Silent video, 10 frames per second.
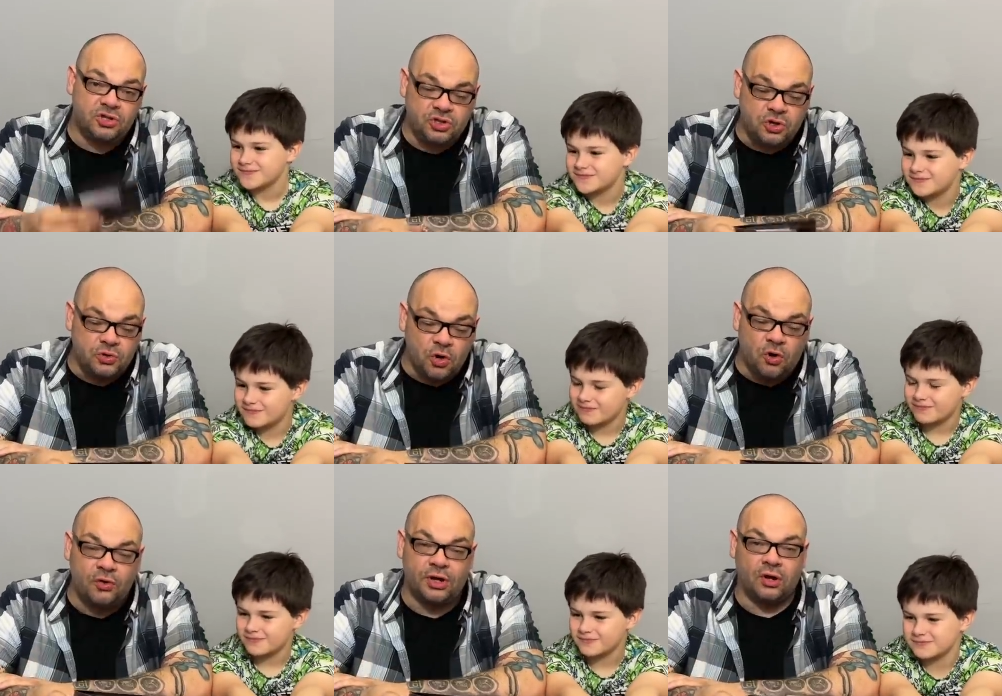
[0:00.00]

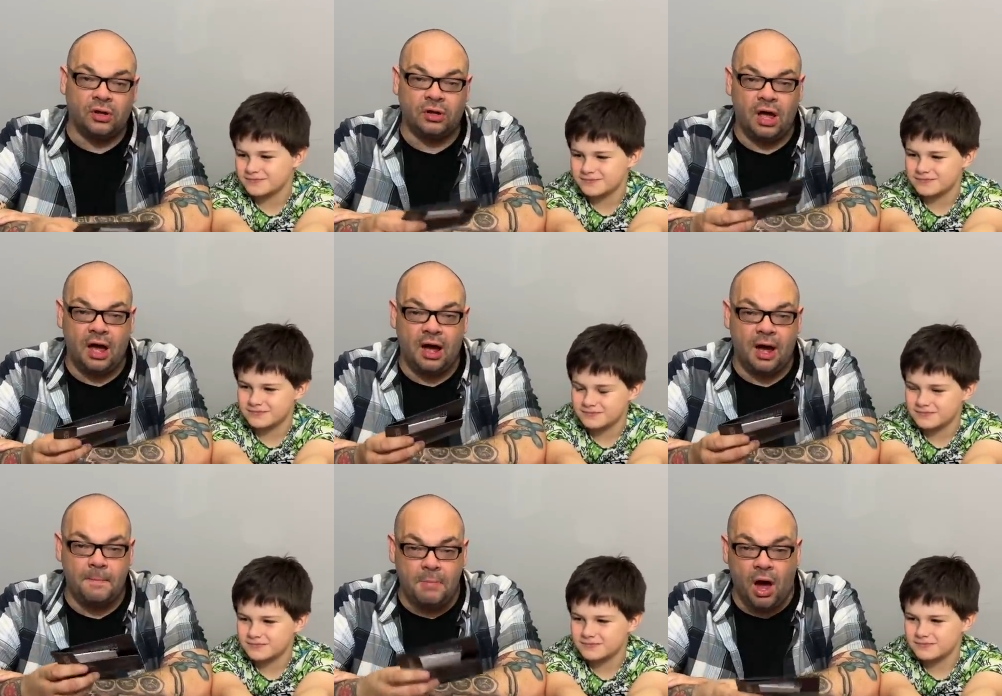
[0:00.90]
Speaker 1: tutorial,
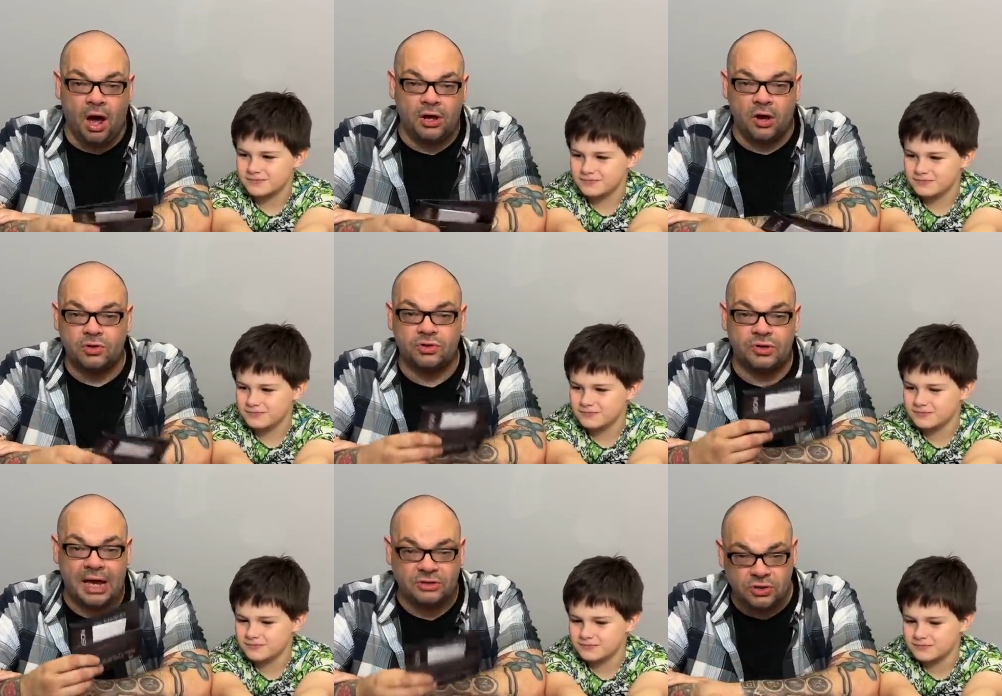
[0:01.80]
uh, Mark goes
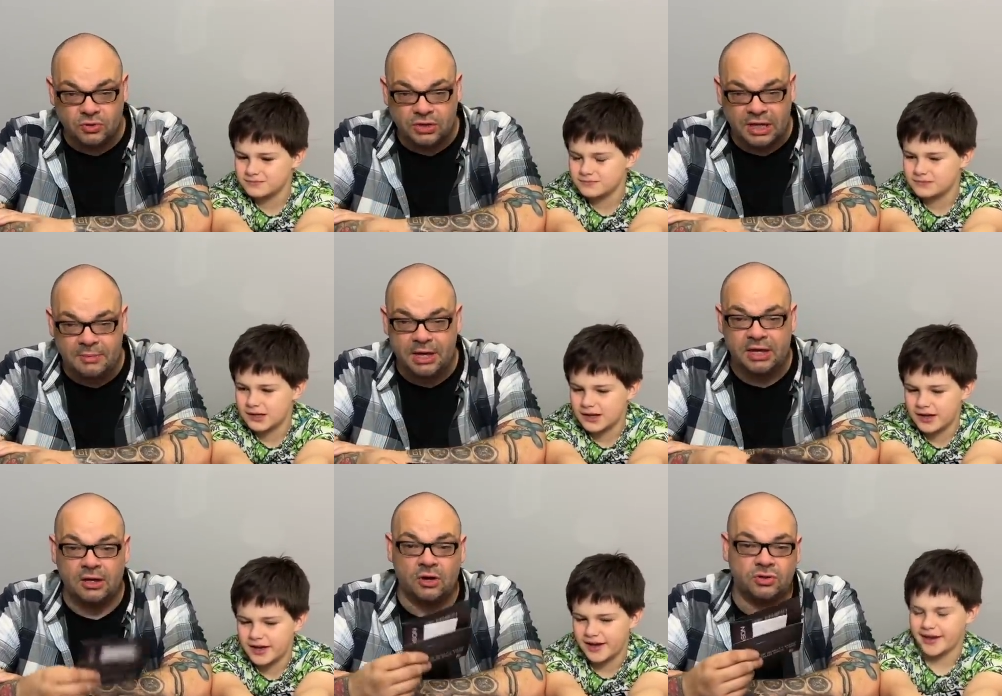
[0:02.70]
through how to use the
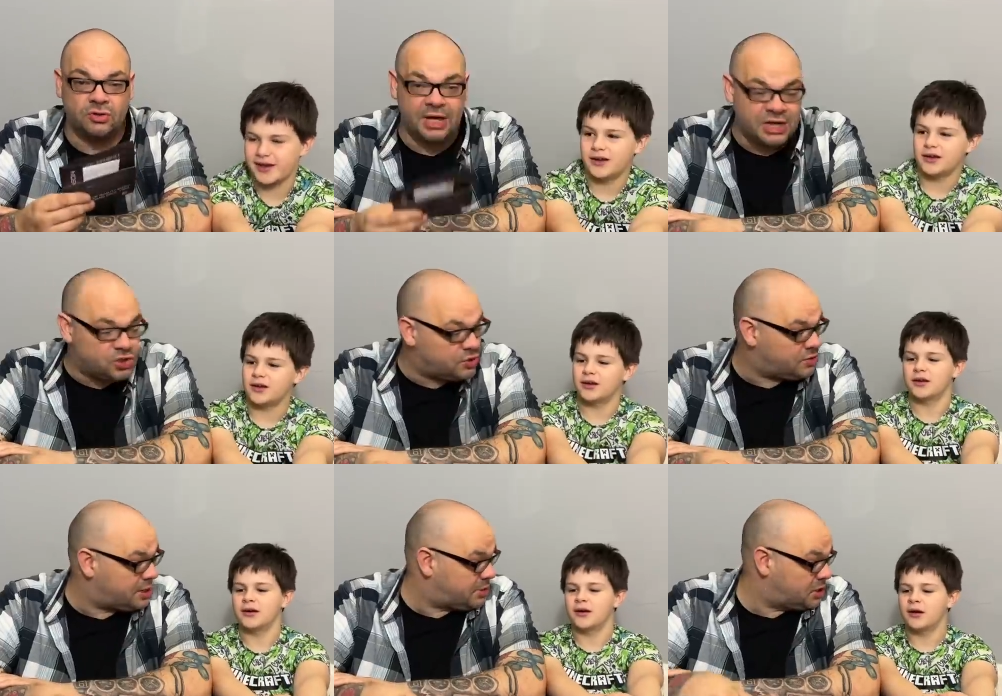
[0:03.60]
gimmick. He yeah. goes through the history
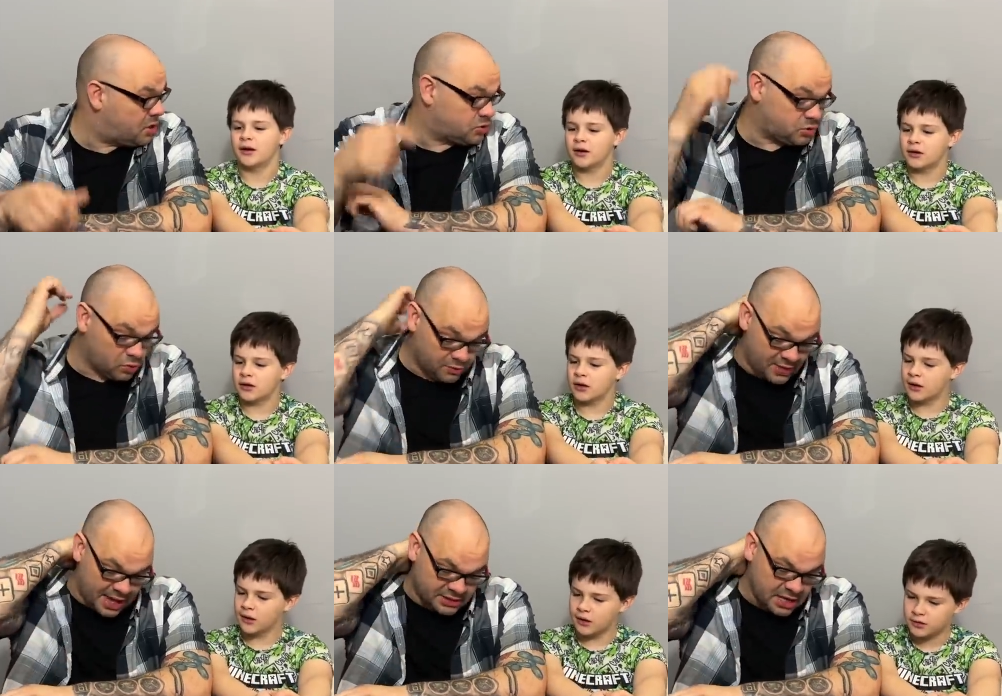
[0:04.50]
of the gimmick. He goes through all of
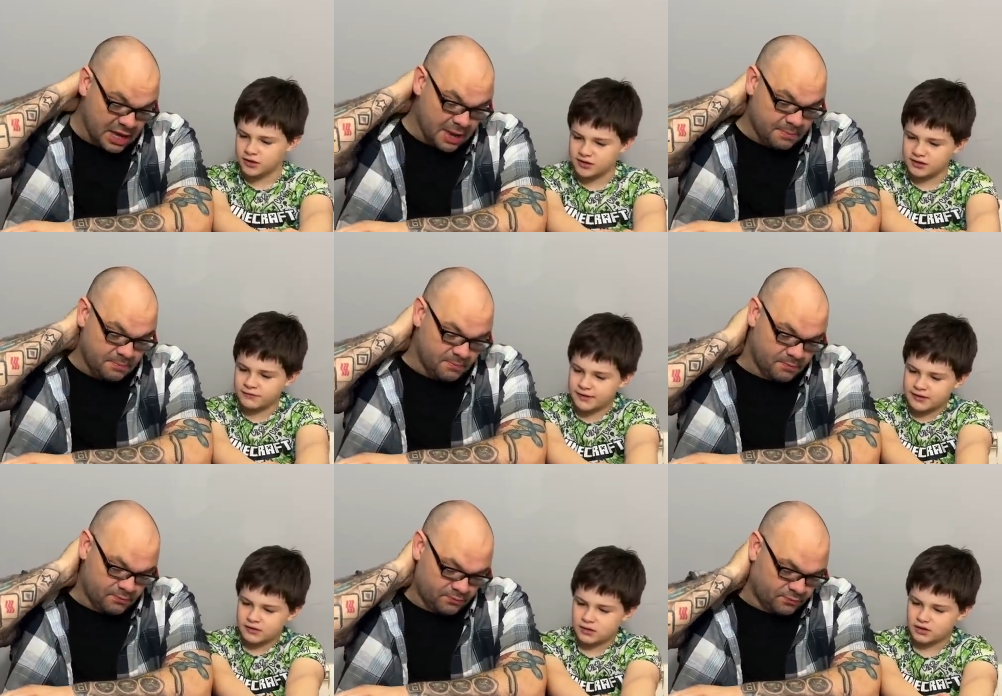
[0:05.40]
that.
Speaker 2: Does he,
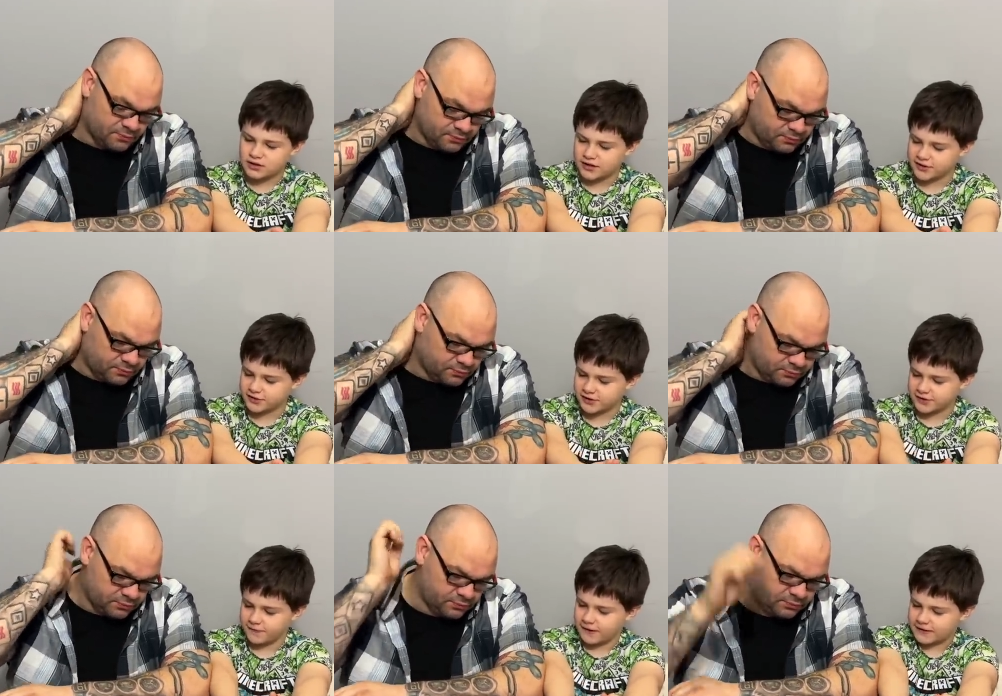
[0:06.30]
does he teach you how
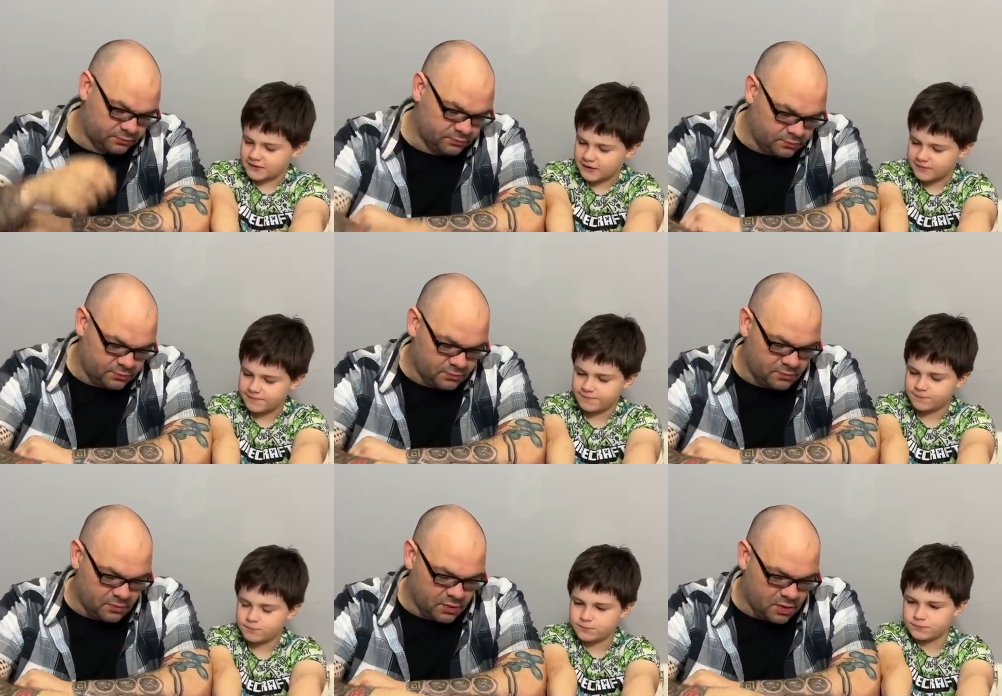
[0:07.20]
to fix it?
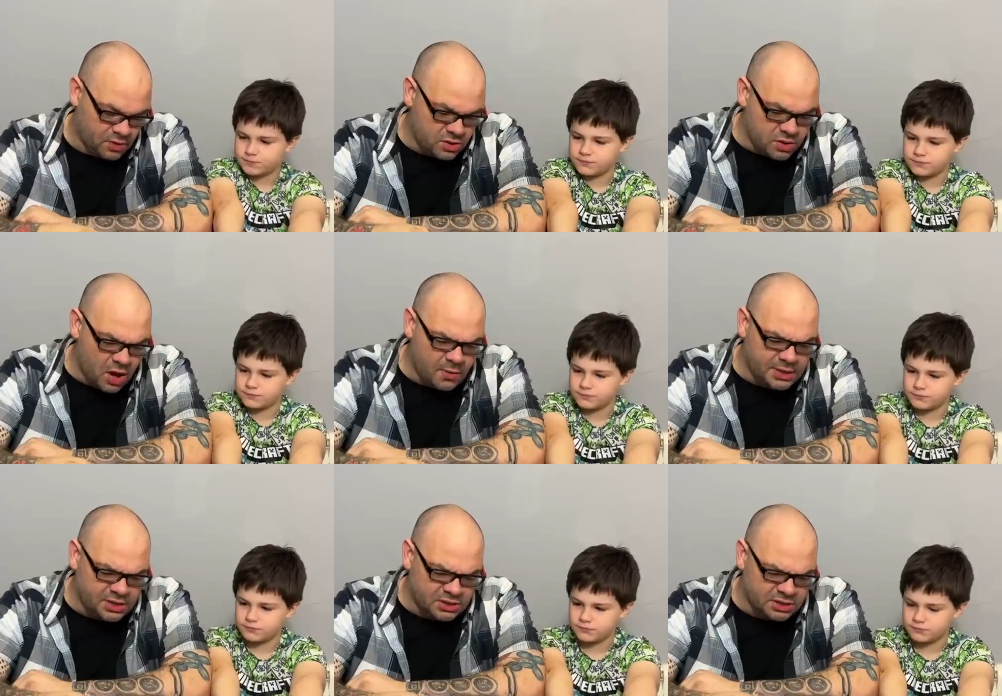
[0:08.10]
Speaker 1: No, he
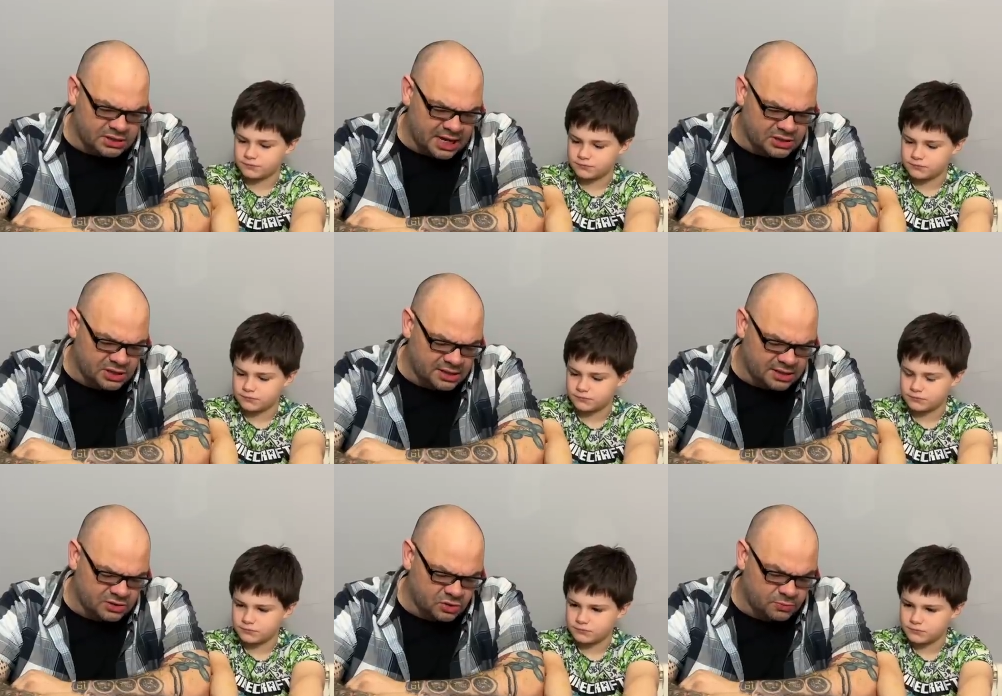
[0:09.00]
doesn't, actually.
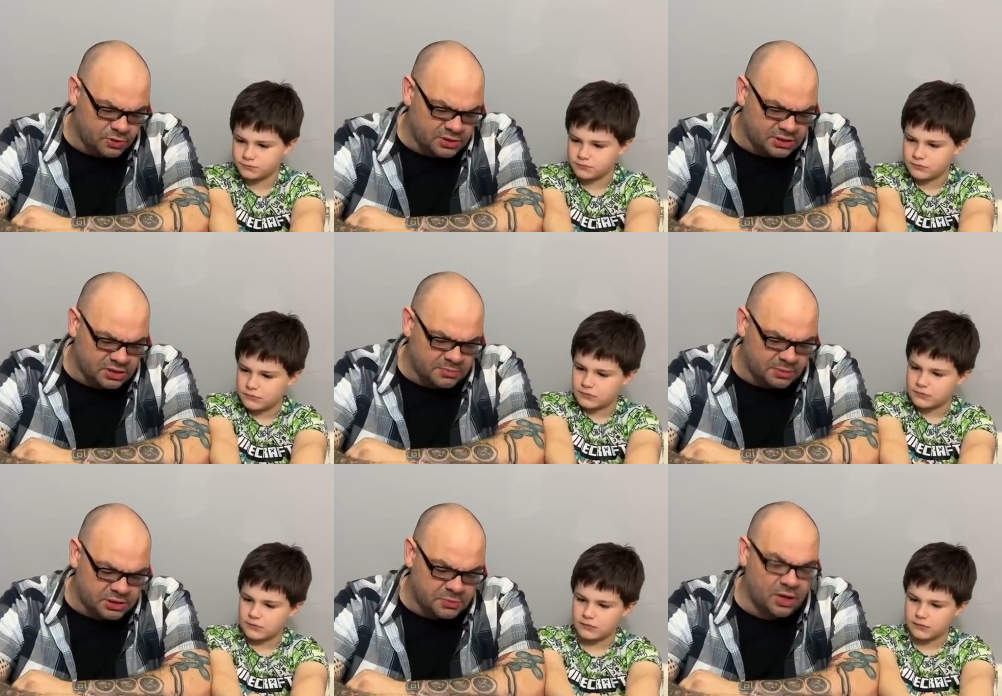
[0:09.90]
that's a good point. He doesn't.
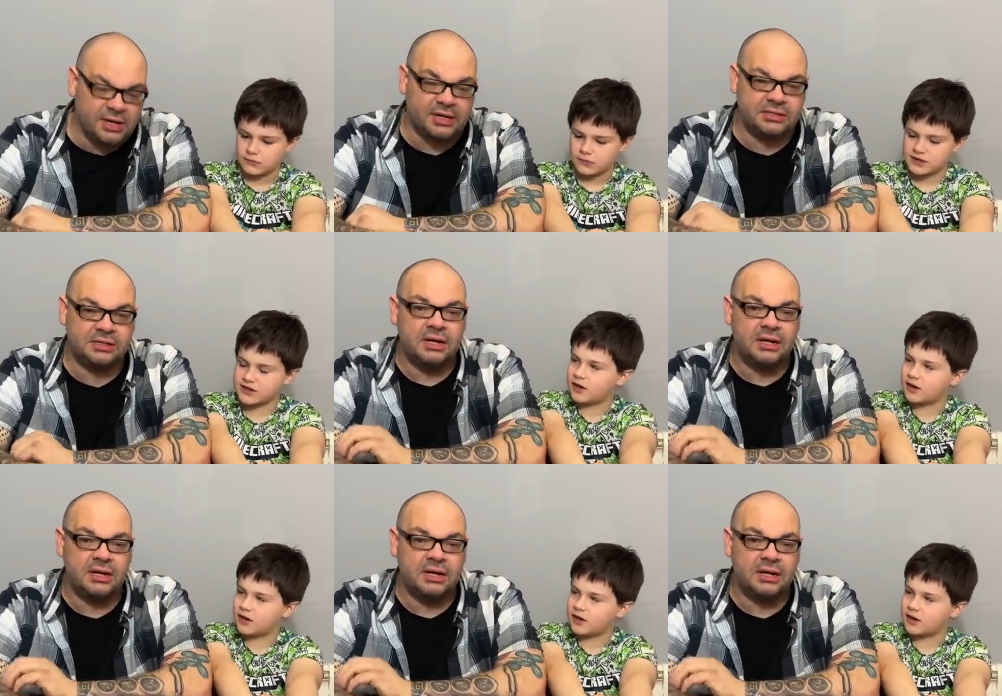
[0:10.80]
But to be honest... Is there